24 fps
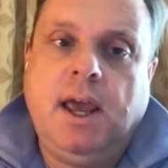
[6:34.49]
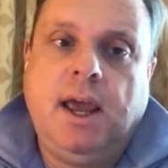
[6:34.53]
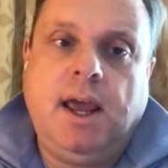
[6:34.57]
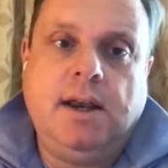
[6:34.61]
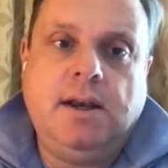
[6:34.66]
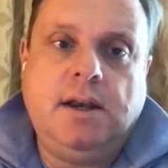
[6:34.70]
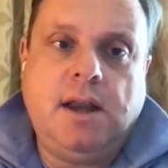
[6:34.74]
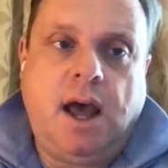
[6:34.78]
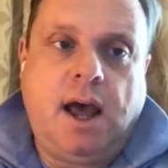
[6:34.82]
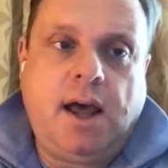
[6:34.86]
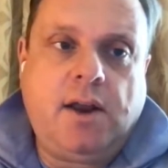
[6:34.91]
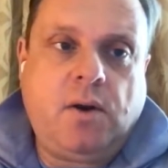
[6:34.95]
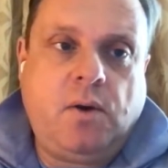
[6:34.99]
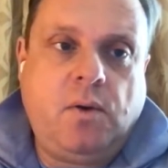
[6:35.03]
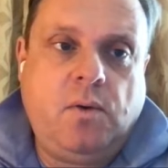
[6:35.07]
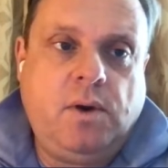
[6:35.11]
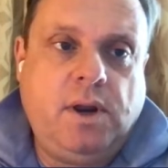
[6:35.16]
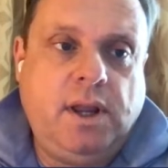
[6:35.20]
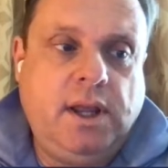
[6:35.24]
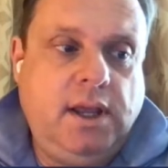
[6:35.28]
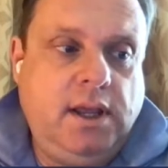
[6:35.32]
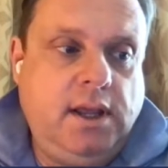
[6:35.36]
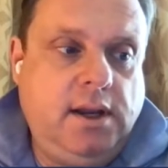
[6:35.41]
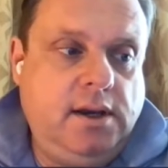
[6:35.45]
And not
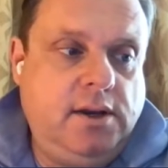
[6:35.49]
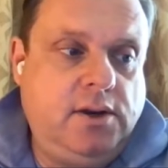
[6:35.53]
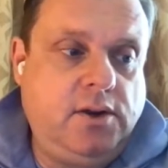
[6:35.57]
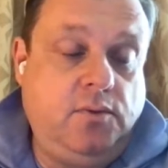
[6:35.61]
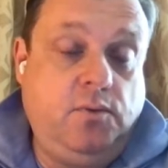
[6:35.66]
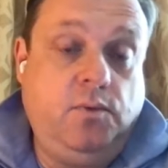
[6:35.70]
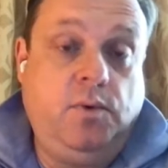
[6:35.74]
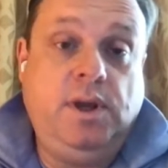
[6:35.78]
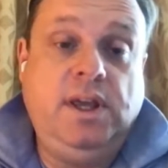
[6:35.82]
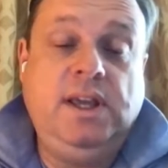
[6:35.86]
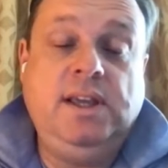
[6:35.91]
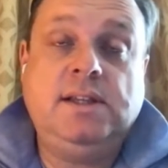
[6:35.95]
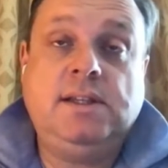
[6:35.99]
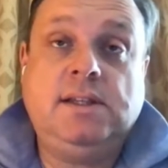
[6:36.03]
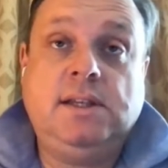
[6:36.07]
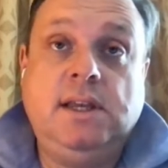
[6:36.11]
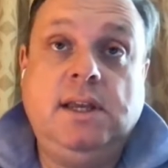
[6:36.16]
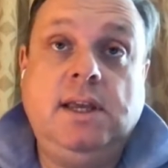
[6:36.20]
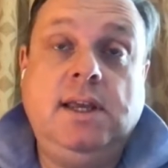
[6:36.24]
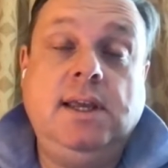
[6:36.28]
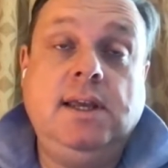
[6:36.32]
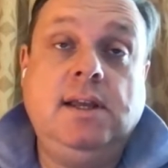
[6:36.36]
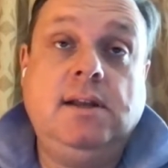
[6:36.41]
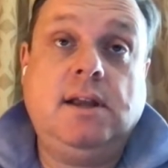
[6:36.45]
only do we
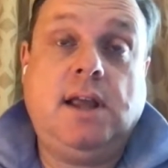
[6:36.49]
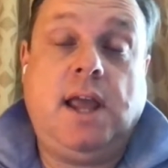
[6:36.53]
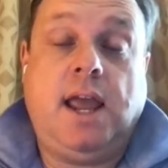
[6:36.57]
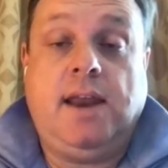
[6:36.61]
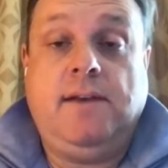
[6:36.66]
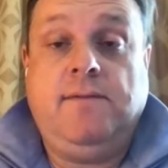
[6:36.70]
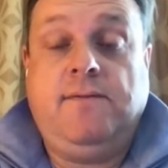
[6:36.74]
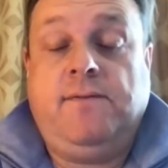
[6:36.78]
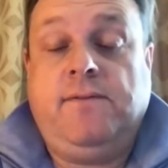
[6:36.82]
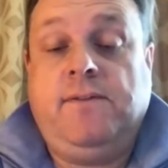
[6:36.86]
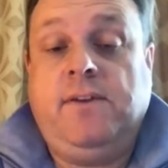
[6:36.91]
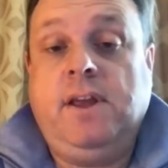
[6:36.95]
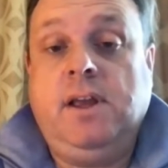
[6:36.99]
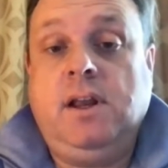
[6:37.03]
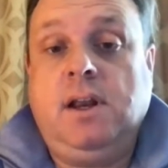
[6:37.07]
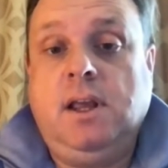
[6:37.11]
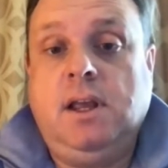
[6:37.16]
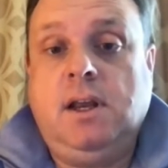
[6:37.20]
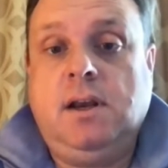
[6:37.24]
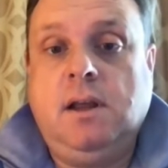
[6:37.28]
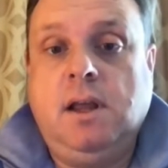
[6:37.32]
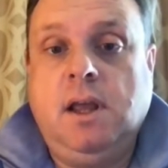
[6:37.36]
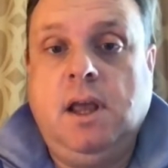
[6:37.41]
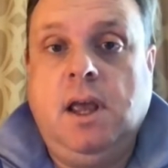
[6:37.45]
see it and feel
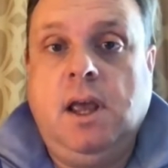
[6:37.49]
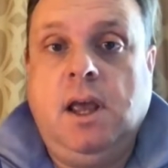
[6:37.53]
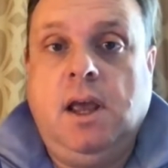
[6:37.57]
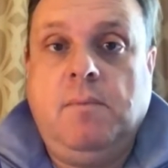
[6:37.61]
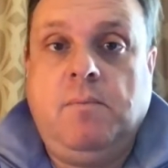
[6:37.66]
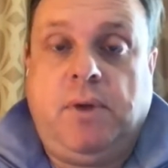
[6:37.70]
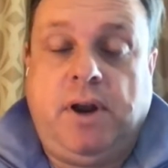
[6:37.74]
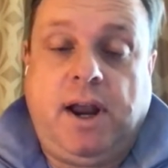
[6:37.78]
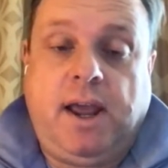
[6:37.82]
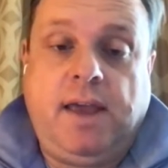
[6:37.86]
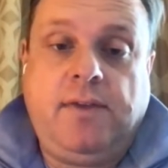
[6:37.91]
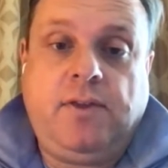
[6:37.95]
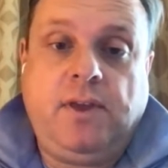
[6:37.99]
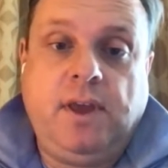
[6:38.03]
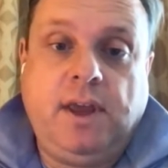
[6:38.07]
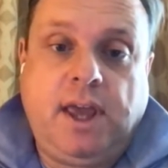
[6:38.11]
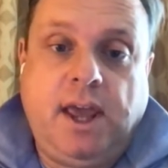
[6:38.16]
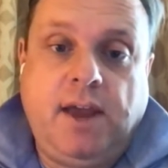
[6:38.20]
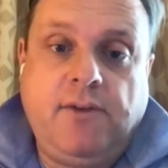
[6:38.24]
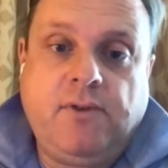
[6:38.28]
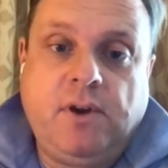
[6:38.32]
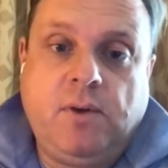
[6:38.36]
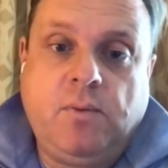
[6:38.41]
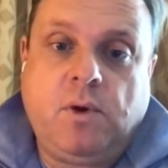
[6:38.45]
it, but I
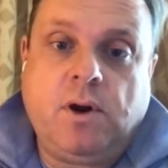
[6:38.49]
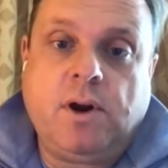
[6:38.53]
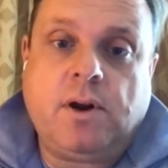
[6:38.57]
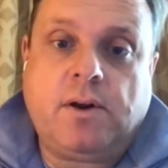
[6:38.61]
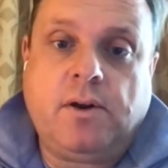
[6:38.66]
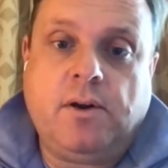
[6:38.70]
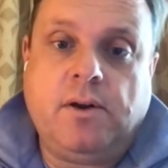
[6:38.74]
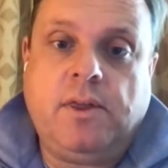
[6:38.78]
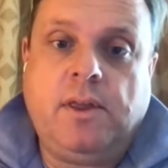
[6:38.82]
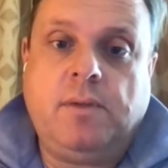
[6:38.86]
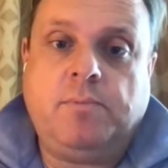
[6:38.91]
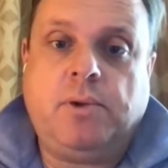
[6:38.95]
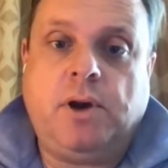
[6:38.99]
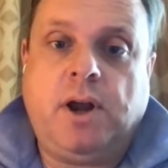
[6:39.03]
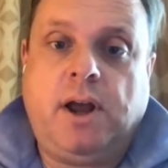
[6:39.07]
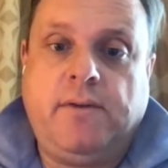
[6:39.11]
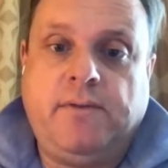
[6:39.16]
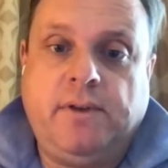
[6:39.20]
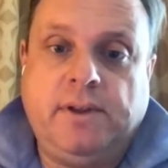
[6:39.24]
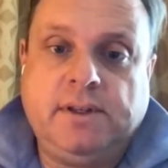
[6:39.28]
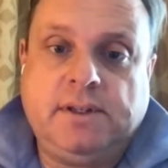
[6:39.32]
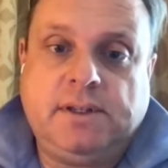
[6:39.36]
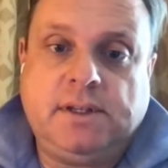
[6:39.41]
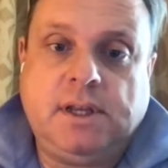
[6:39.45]
think every worker in the
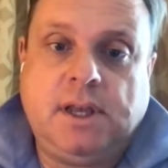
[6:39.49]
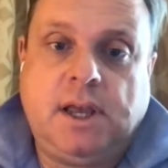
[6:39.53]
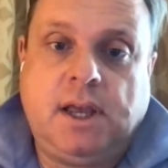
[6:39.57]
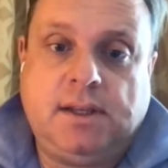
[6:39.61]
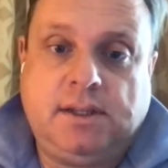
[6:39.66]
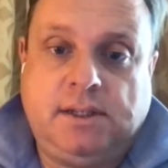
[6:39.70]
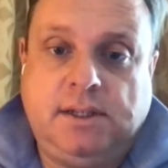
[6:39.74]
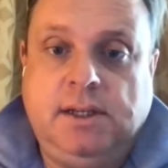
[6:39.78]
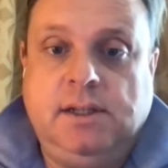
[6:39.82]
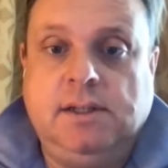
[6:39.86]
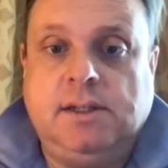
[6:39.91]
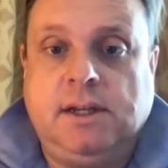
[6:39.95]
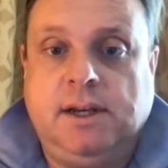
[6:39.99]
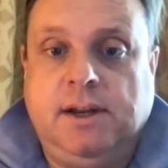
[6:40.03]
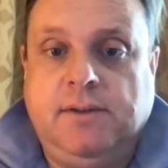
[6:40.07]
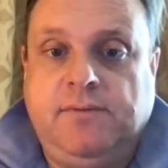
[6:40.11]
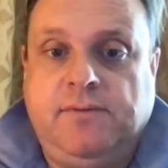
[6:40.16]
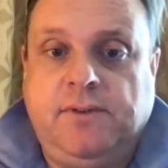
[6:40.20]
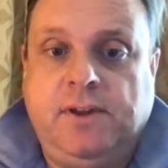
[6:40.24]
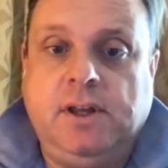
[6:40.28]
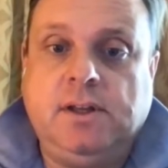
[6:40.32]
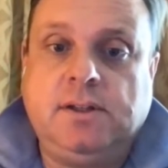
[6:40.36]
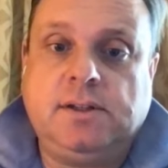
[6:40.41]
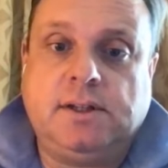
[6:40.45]
province sees it
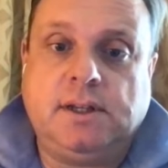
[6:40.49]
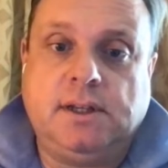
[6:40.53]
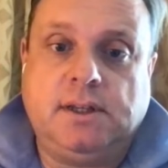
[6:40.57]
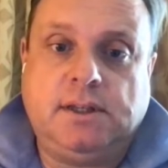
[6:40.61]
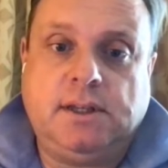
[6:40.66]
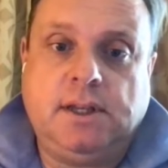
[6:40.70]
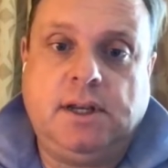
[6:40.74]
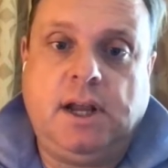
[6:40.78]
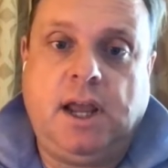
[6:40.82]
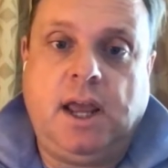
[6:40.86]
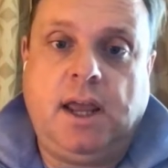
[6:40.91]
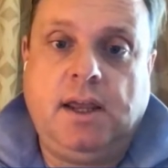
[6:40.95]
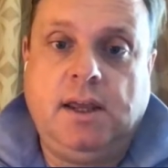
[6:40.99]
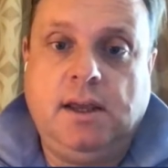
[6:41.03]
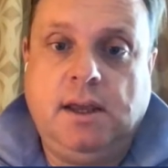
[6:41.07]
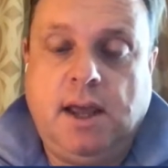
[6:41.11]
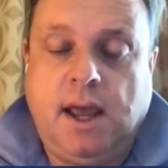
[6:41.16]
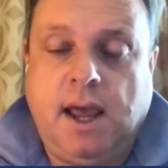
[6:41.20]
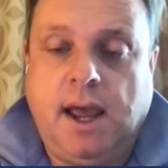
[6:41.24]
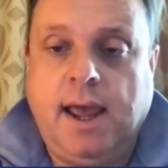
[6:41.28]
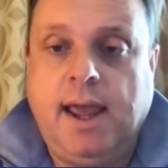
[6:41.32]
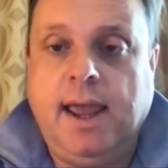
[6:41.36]
and feels it today.